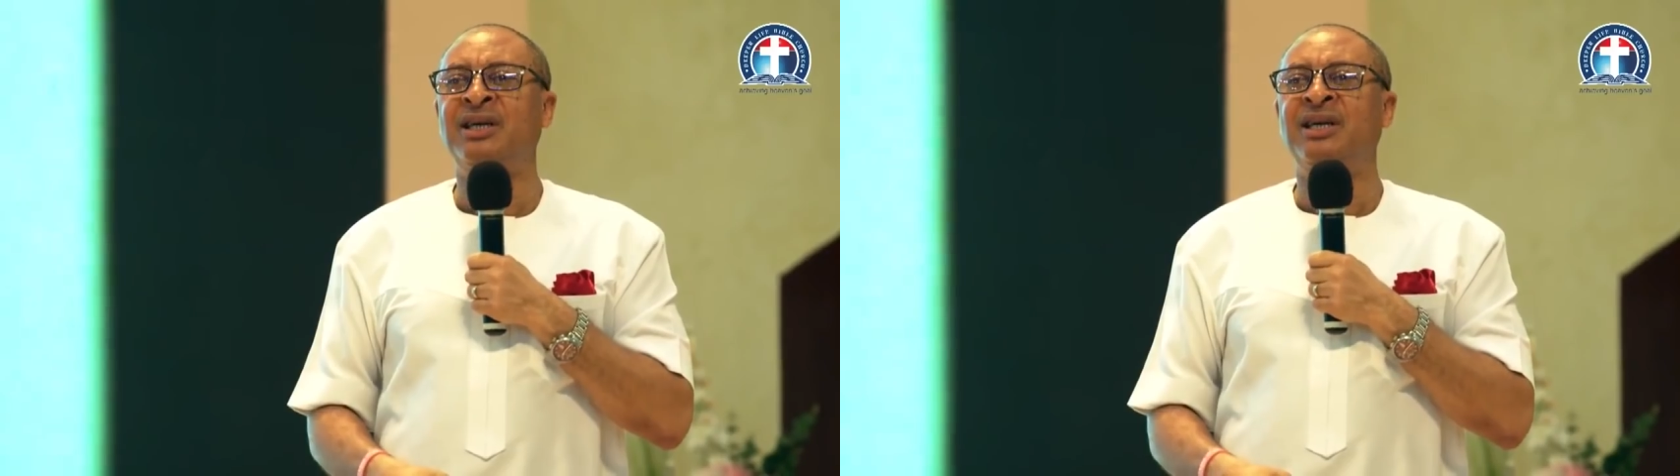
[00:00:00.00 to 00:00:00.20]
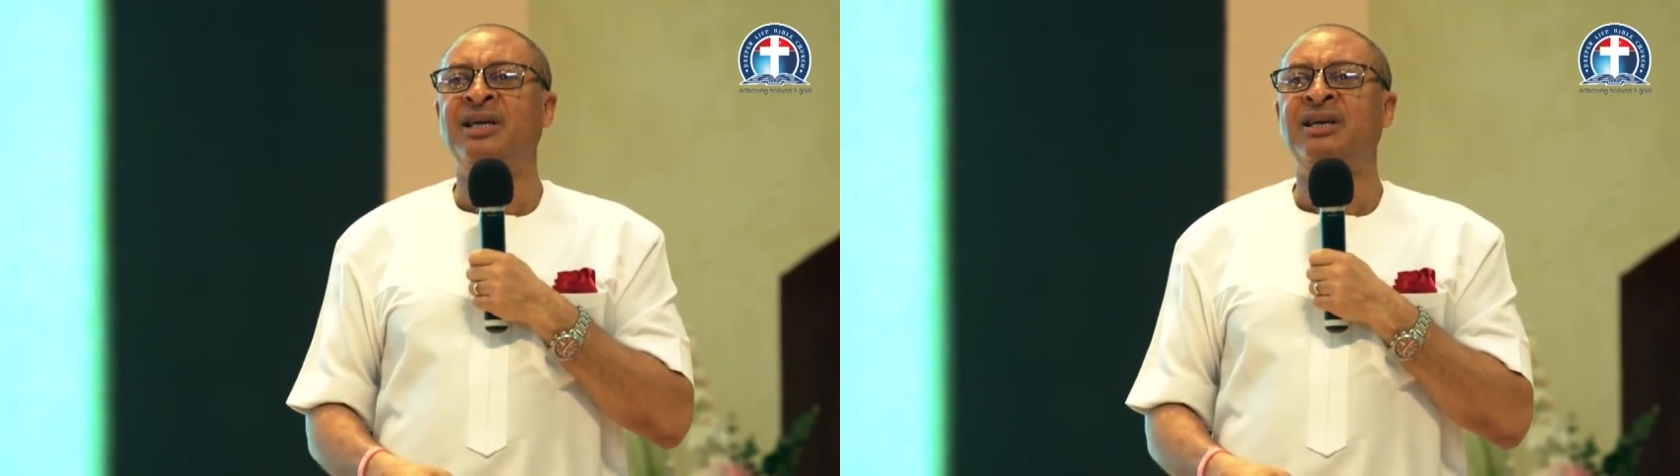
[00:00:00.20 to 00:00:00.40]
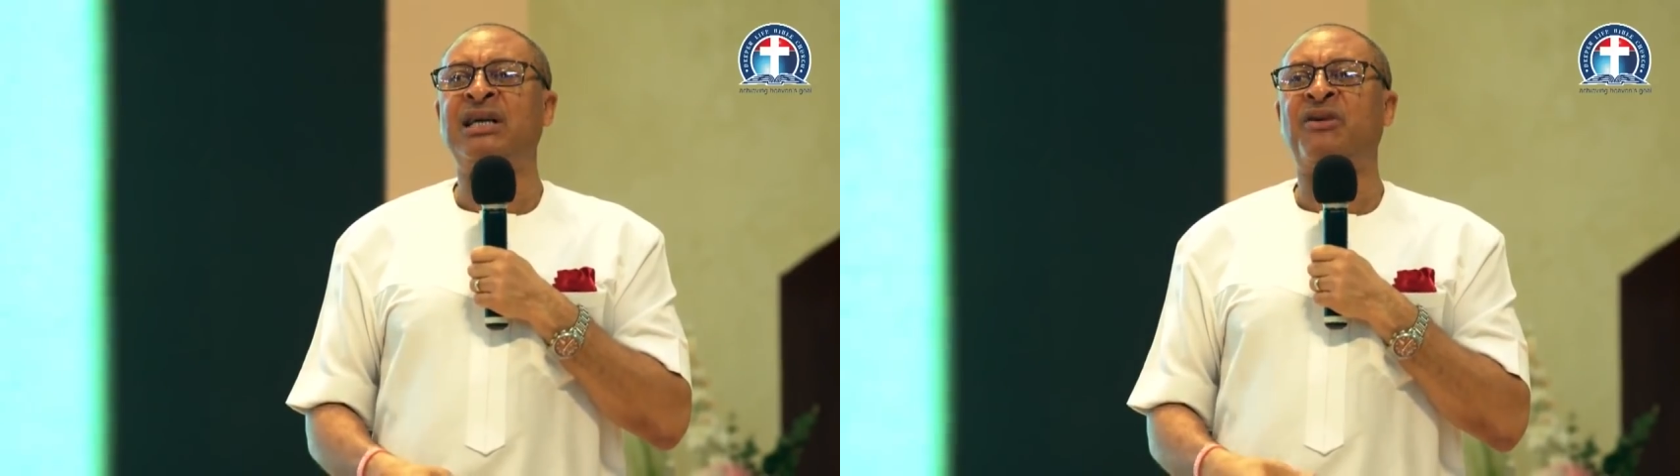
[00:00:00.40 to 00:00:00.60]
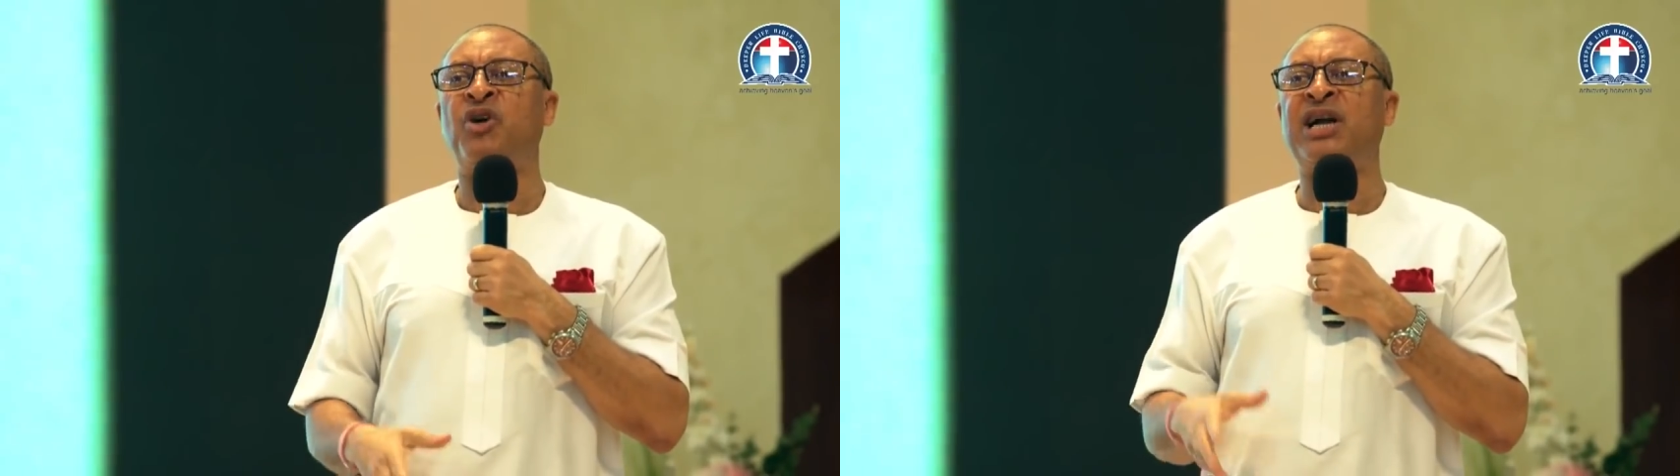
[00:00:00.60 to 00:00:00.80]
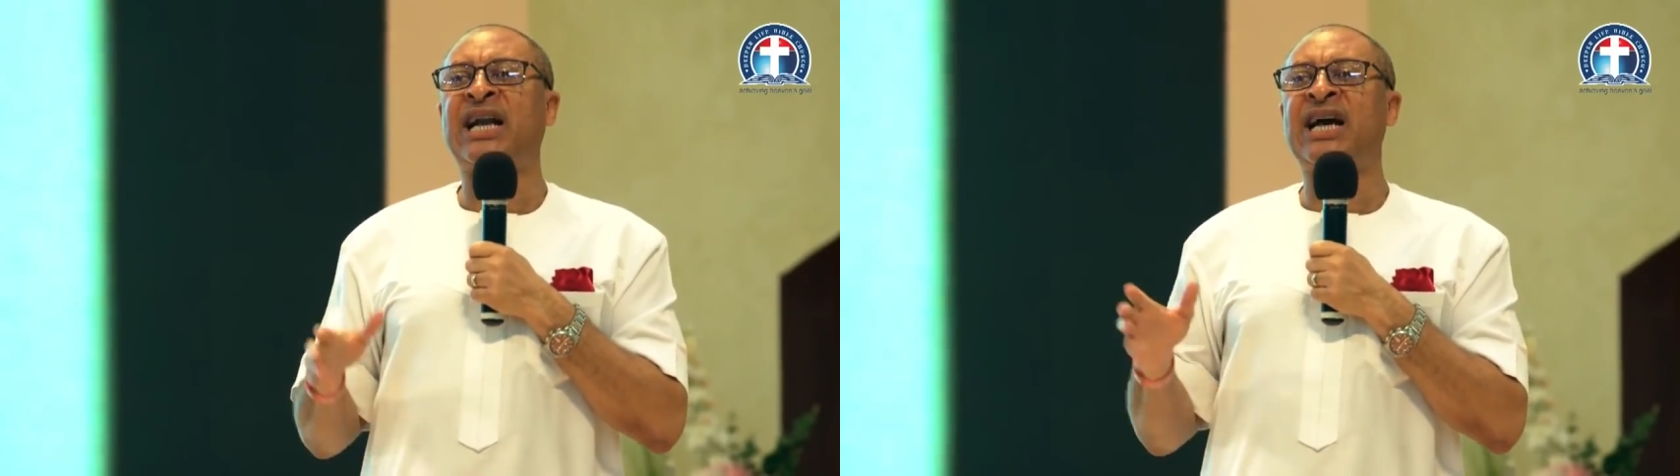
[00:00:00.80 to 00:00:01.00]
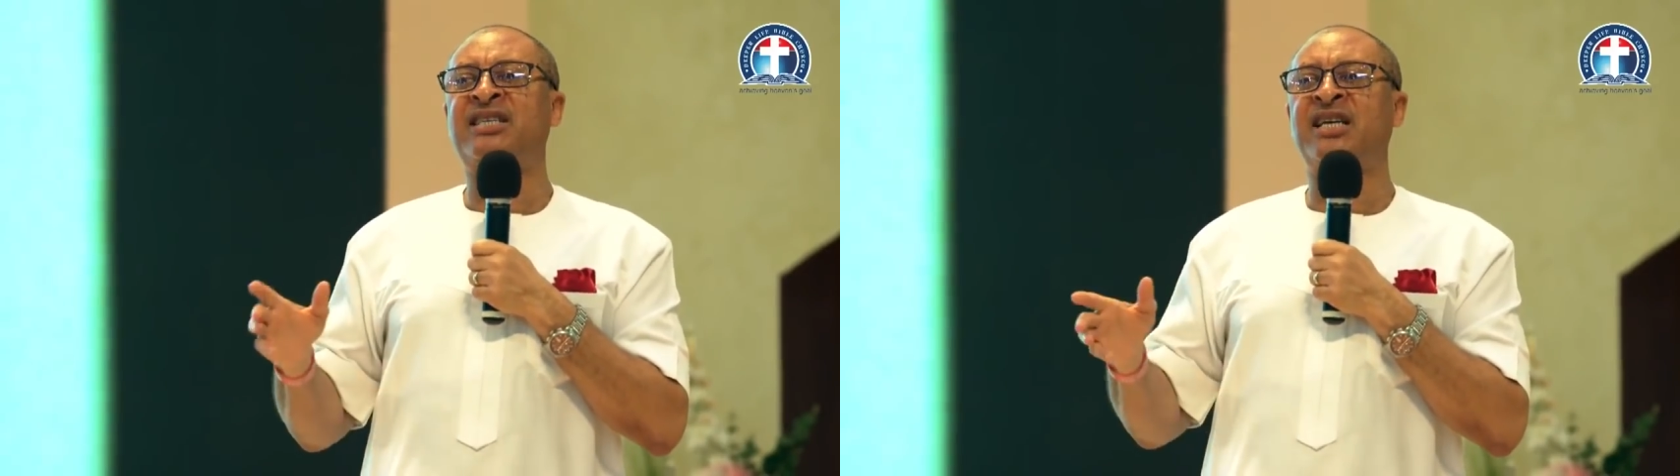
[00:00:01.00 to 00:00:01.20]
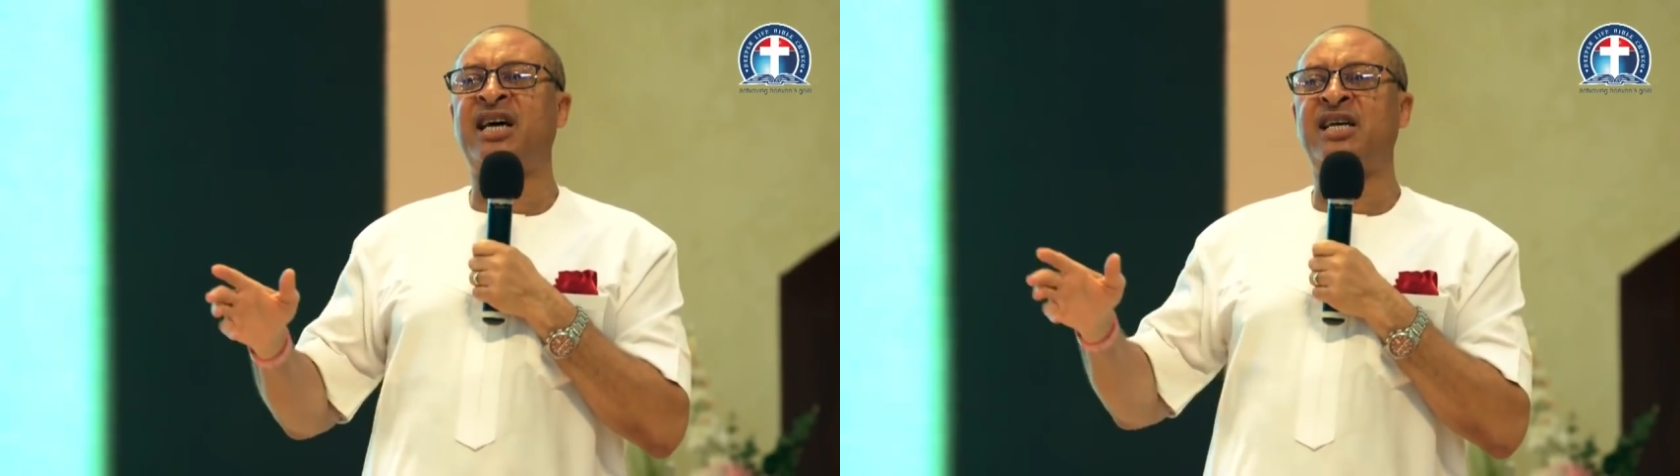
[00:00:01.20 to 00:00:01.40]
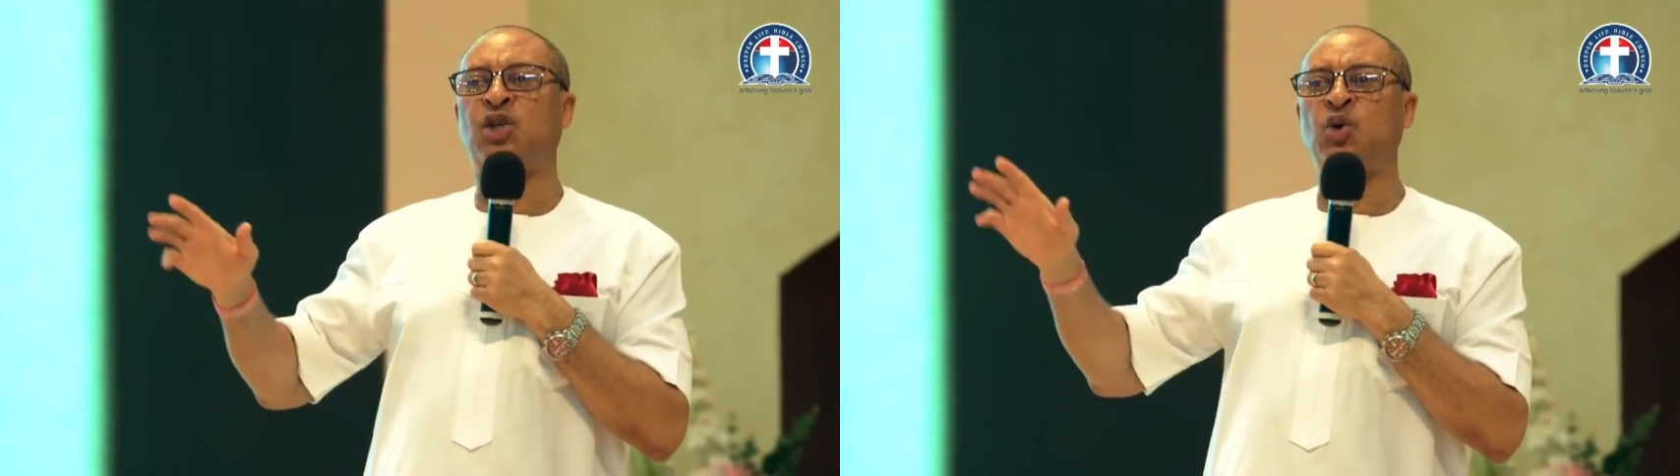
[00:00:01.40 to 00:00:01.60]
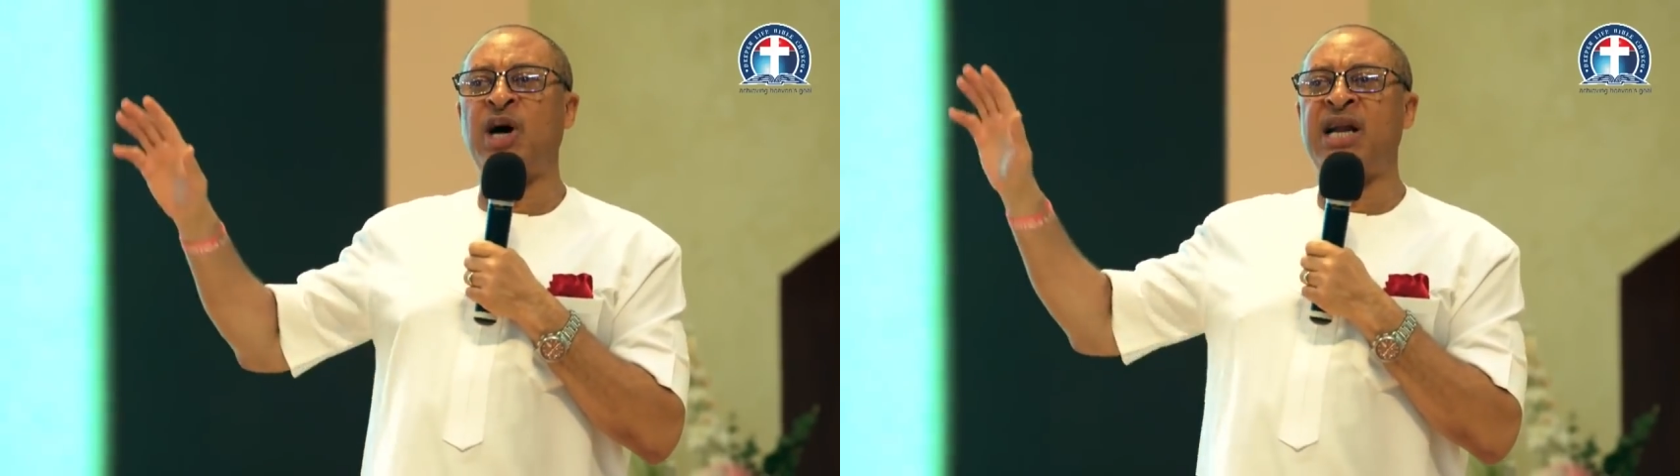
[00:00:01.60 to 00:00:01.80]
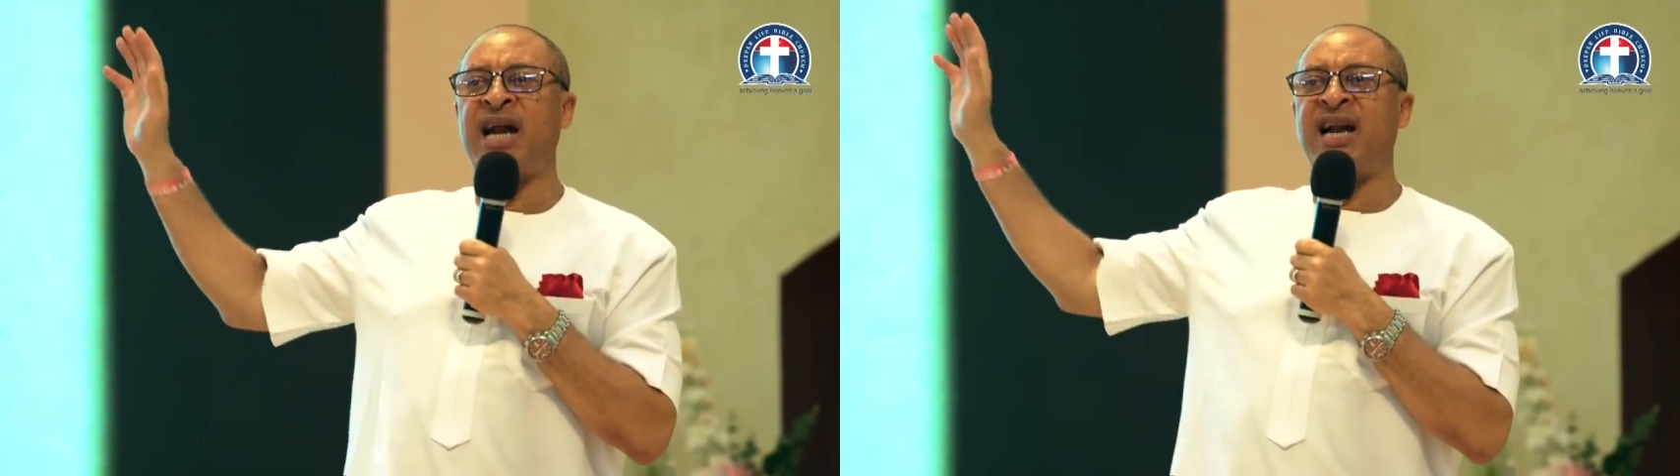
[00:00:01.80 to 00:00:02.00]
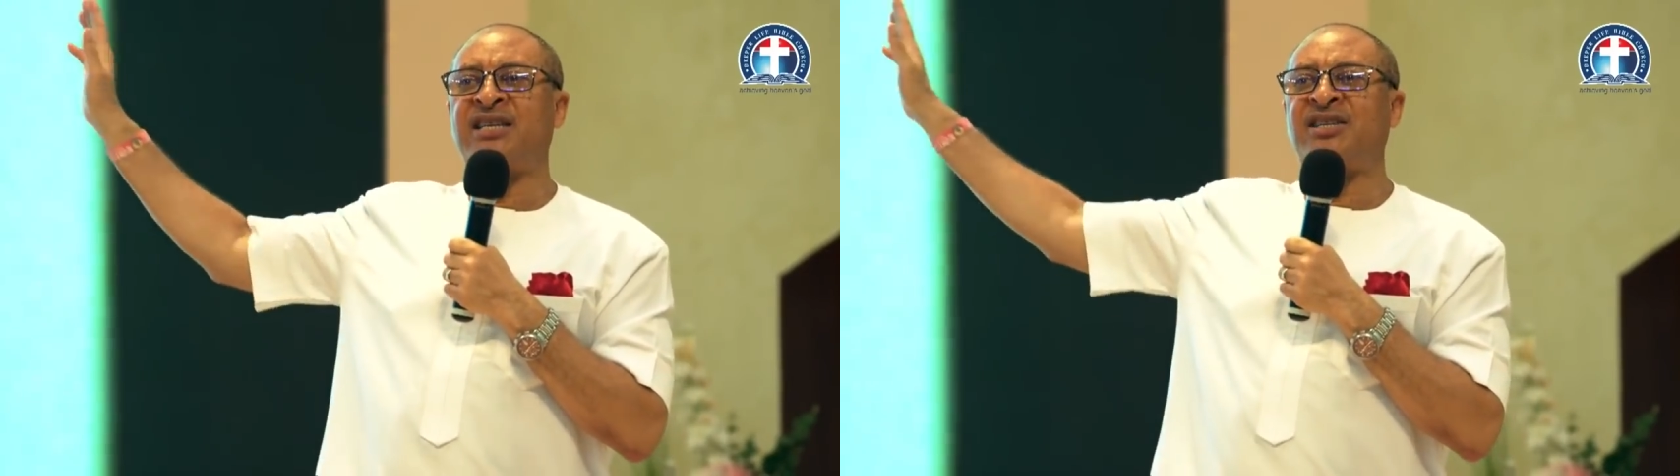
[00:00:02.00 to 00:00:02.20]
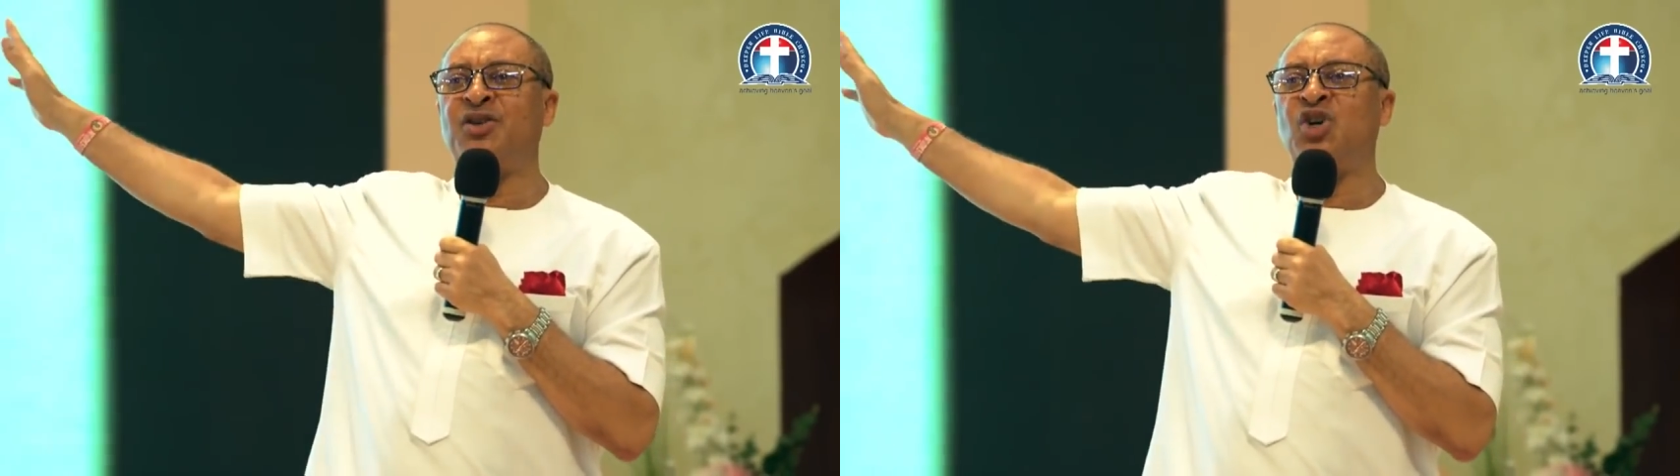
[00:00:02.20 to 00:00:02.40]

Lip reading: He would have ordered SSS to go and arrest those